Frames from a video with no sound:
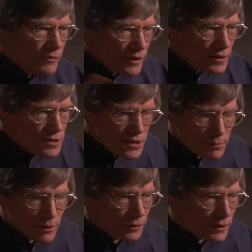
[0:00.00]
very
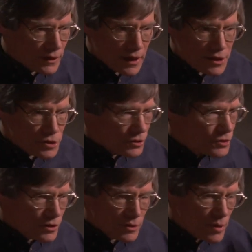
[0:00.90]
similar in nature
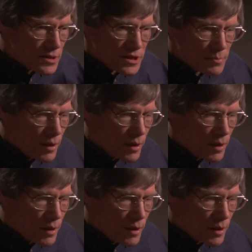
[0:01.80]
to the process